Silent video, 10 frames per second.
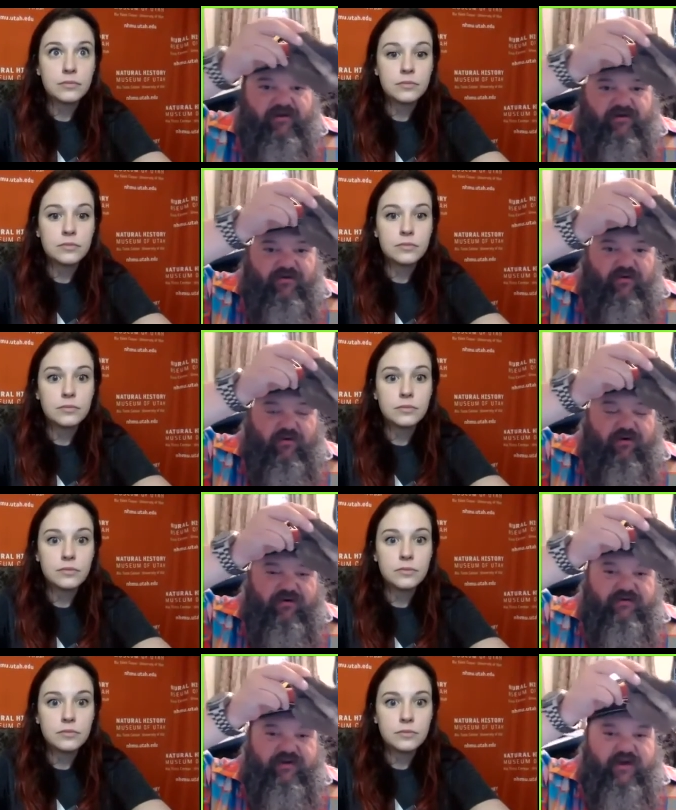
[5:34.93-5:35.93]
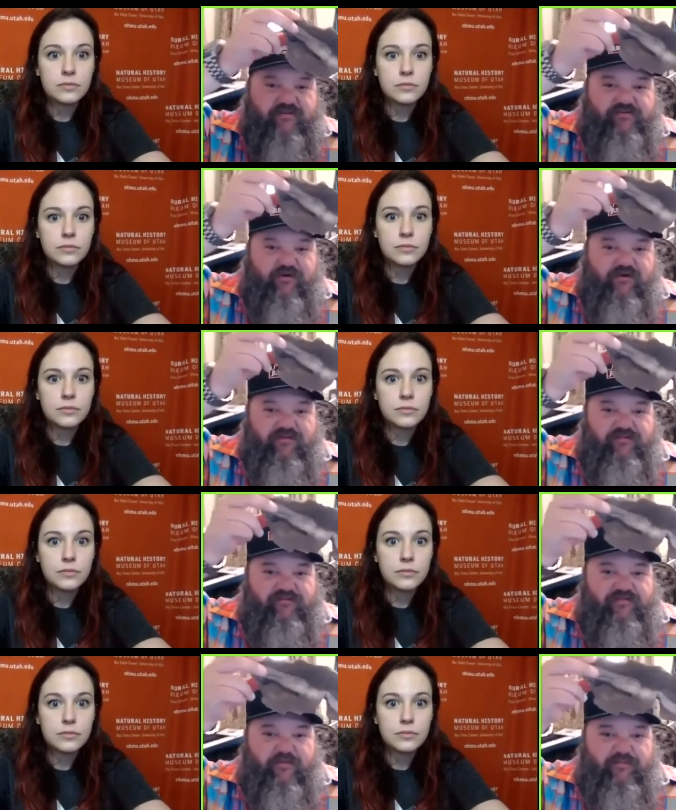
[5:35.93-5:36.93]
Speaker 1: new horned dinosaur. This
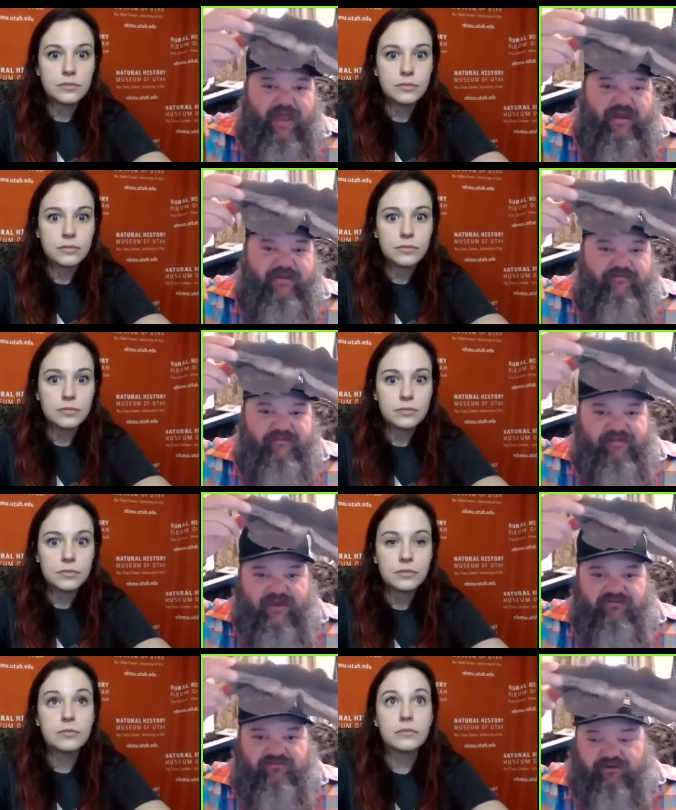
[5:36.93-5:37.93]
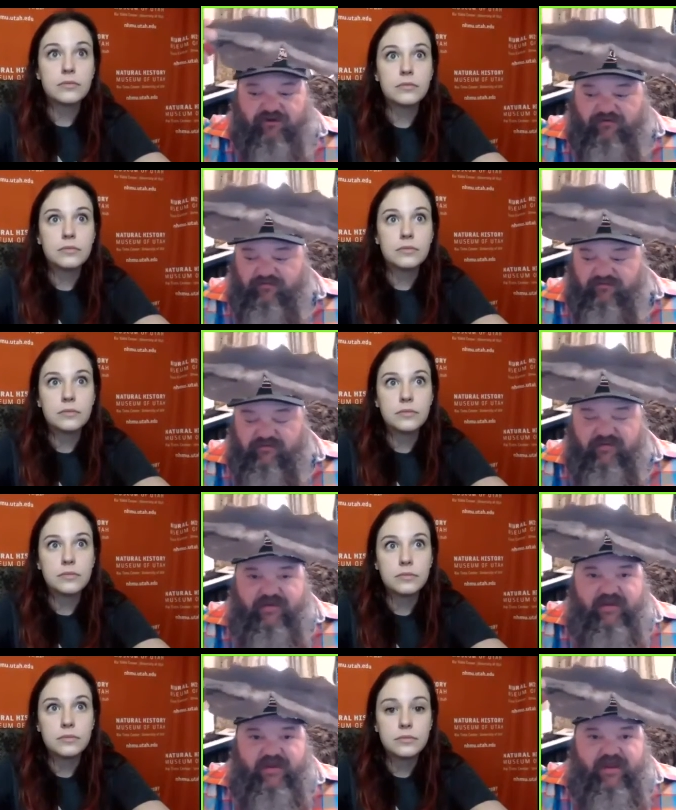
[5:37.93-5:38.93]
is the back of its head shield,
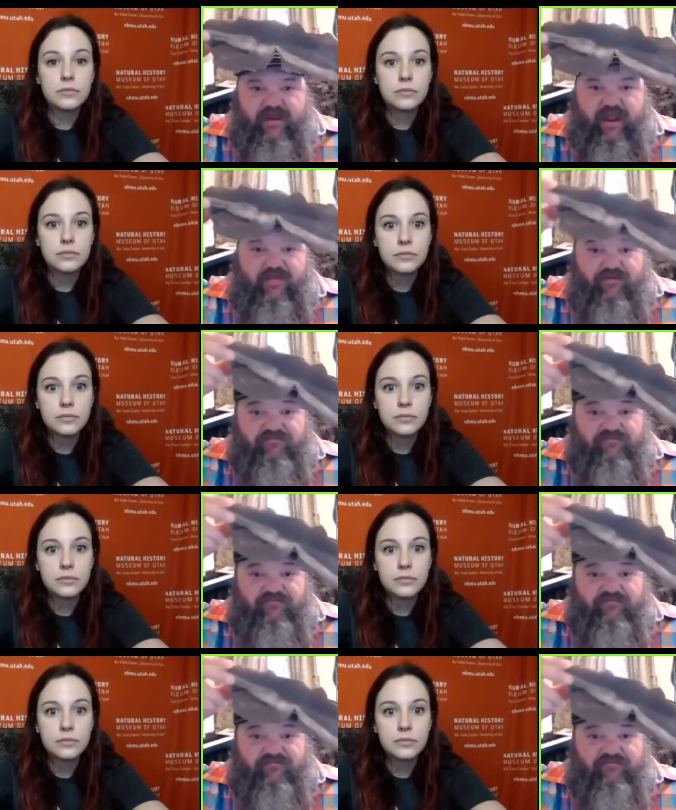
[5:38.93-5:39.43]
and this